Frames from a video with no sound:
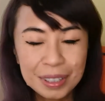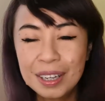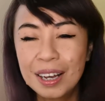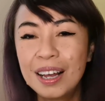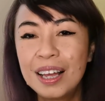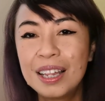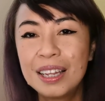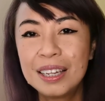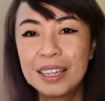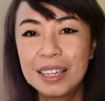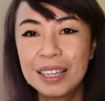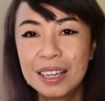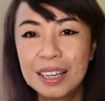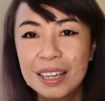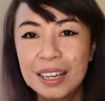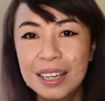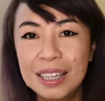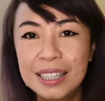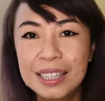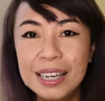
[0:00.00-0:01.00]

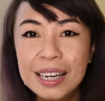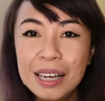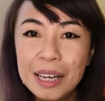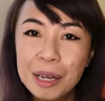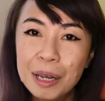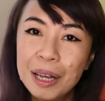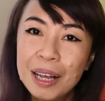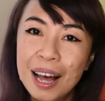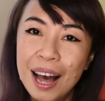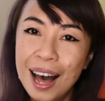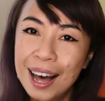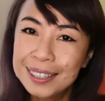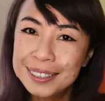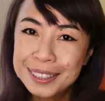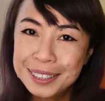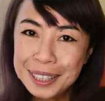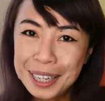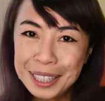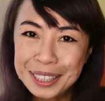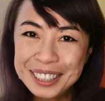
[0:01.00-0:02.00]

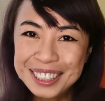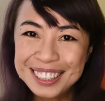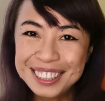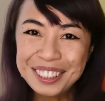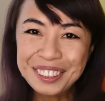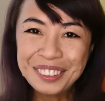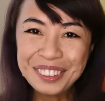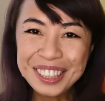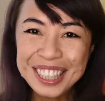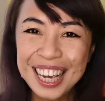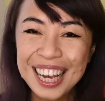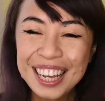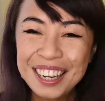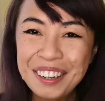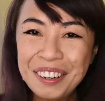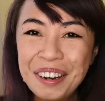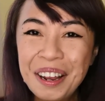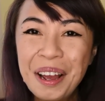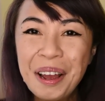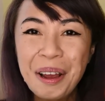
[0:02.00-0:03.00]
Until I see you
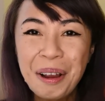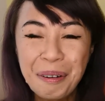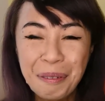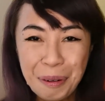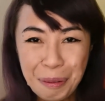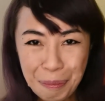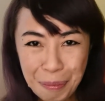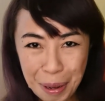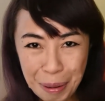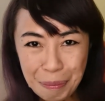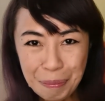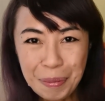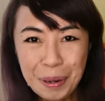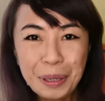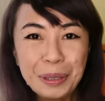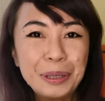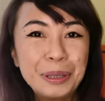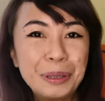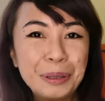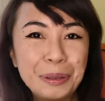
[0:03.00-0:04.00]
again,
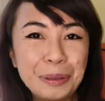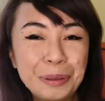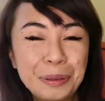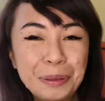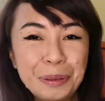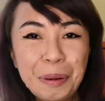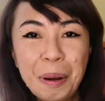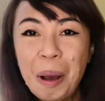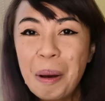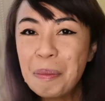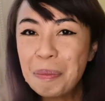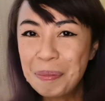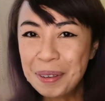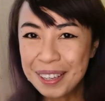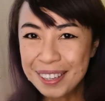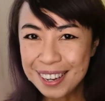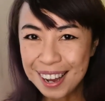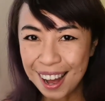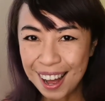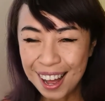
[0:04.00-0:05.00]
remember to
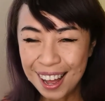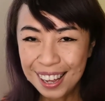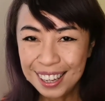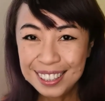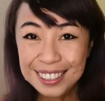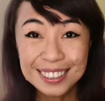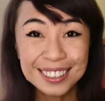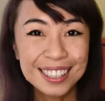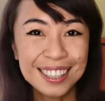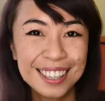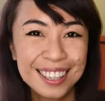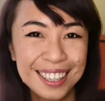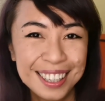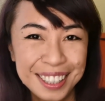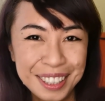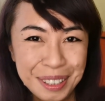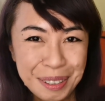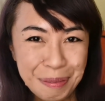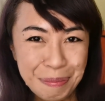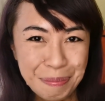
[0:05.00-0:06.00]
be kind
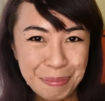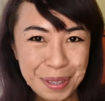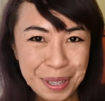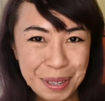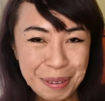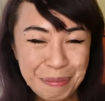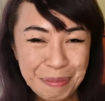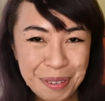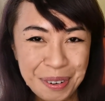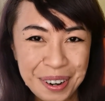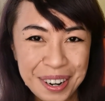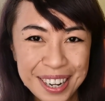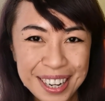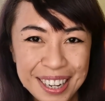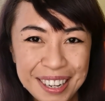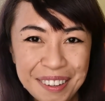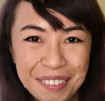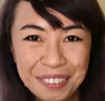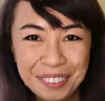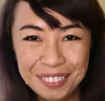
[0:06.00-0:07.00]
and be
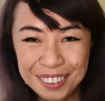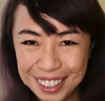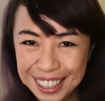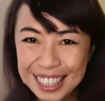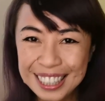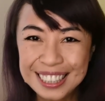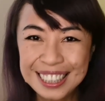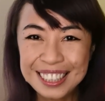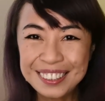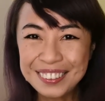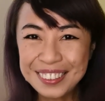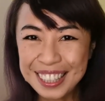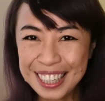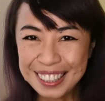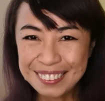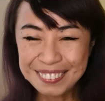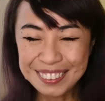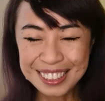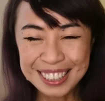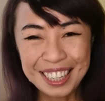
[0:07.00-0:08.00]
brave. Take good
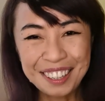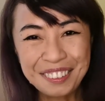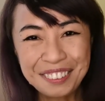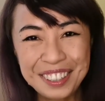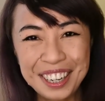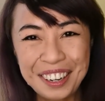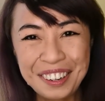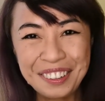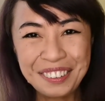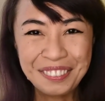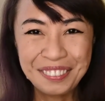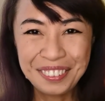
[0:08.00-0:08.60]
care of yourself now.